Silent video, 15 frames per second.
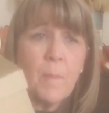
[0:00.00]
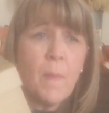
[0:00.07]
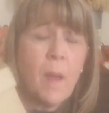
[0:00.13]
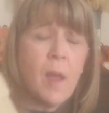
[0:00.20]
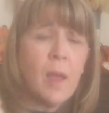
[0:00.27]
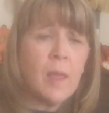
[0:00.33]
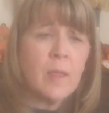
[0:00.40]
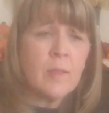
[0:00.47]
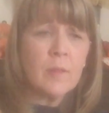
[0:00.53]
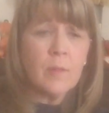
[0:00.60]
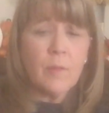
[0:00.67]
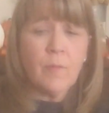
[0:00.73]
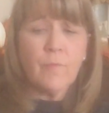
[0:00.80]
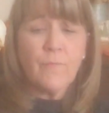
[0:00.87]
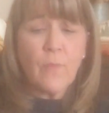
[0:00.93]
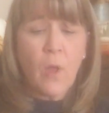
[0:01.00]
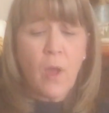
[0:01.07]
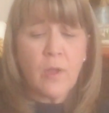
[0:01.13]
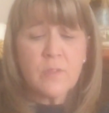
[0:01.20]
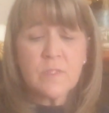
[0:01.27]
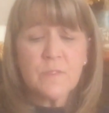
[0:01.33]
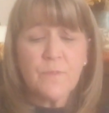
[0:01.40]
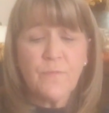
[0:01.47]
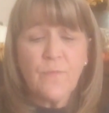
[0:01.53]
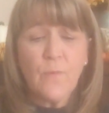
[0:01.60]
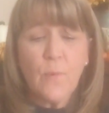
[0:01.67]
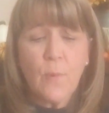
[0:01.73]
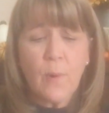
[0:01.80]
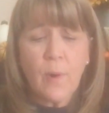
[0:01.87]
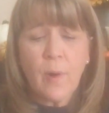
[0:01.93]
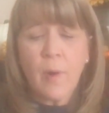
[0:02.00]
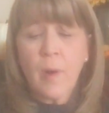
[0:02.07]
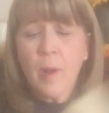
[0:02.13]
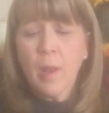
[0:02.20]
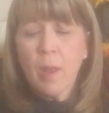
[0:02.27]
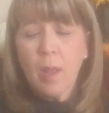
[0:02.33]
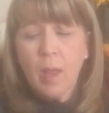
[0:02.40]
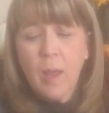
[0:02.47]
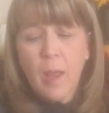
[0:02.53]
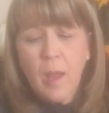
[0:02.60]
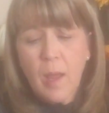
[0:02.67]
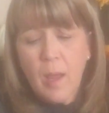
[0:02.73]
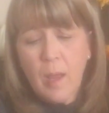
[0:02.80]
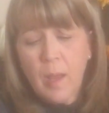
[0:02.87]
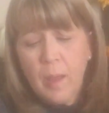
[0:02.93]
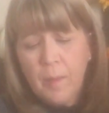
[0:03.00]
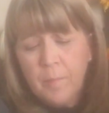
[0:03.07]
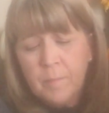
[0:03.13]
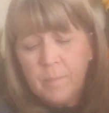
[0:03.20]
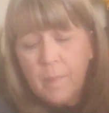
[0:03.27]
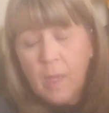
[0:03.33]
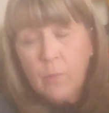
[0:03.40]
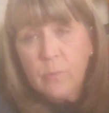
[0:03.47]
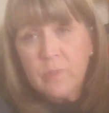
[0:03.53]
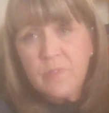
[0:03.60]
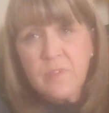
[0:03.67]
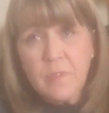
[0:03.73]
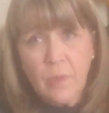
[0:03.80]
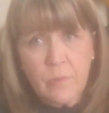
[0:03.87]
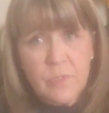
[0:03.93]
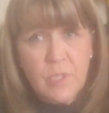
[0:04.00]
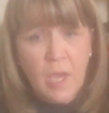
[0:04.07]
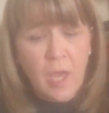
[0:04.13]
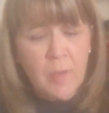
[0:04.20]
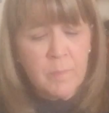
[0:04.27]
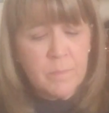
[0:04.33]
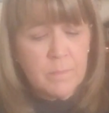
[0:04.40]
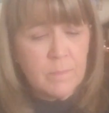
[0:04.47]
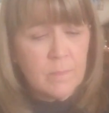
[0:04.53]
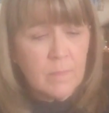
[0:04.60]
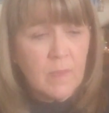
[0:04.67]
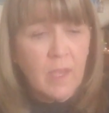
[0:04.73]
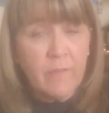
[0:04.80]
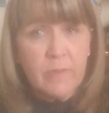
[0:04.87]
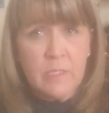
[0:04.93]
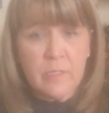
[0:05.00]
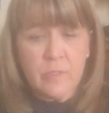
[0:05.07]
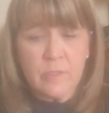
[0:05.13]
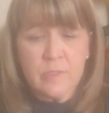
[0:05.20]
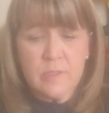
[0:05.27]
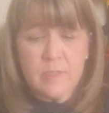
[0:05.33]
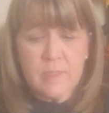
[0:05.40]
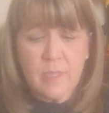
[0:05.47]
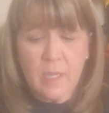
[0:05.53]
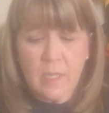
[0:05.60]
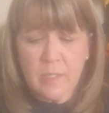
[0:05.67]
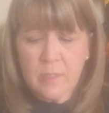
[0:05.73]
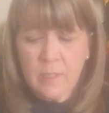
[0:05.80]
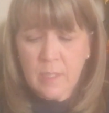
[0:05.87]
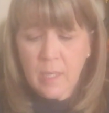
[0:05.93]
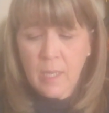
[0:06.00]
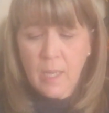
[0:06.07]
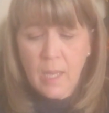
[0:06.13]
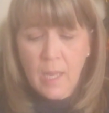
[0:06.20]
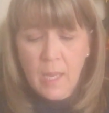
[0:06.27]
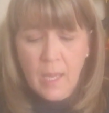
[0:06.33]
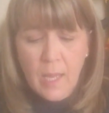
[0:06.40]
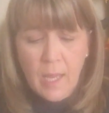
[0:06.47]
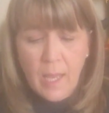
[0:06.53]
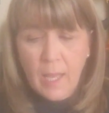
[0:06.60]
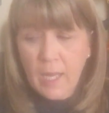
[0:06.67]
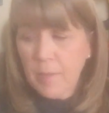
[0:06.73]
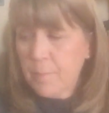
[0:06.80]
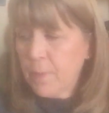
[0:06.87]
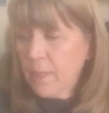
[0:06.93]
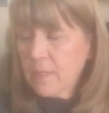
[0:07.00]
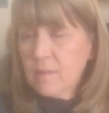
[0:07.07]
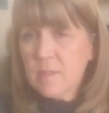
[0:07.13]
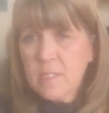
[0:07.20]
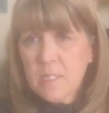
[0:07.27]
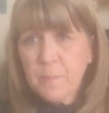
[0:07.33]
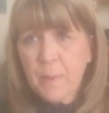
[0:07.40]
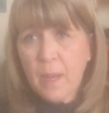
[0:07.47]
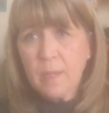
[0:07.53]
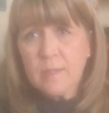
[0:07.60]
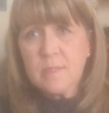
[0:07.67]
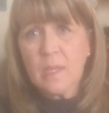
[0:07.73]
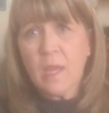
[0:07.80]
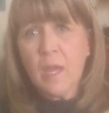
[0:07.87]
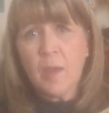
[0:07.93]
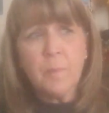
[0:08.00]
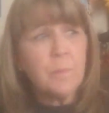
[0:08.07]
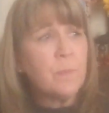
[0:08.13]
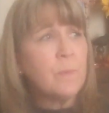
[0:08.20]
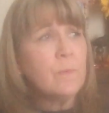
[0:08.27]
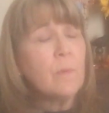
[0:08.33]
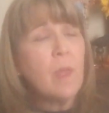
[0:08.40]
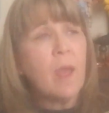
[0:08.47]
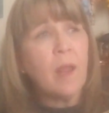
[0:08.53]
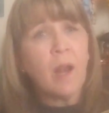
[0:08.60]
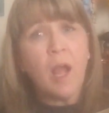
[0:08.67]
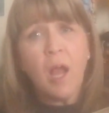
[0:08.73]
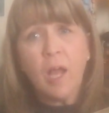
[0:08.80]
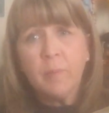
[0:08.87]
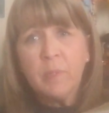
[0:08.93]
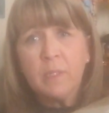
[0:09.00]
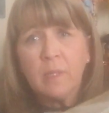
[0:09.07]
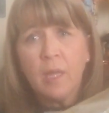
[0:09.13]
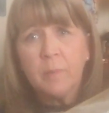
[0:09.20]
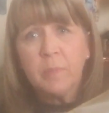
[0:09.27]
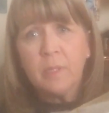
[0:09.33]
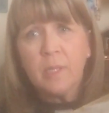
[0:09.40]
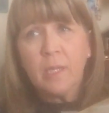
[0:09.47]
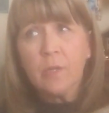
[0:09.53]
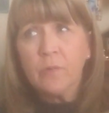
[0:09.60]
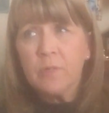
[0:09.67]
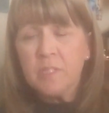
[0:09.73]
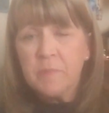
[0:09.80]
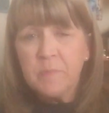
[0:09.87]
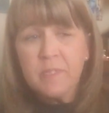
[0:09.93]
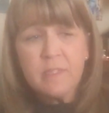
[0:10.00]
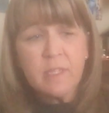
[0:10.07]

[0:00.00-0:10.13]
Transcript: my floss for a real snow job, Heaven and Earth design. And I picked this box up at Hobby Lobby at Christmas